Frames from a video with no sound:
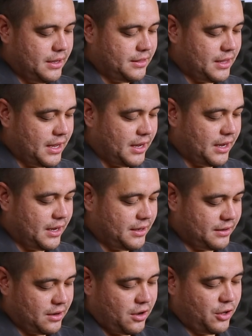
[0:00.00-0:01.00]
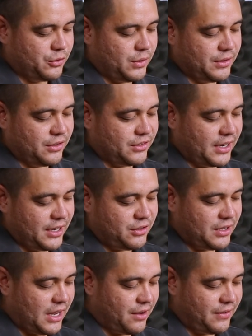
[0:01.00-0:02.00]
Then also on the sides,
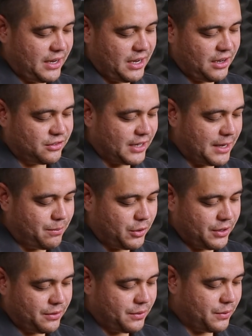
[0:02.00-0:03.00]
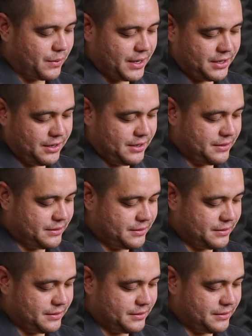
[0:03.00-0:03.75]
you have a side port right here.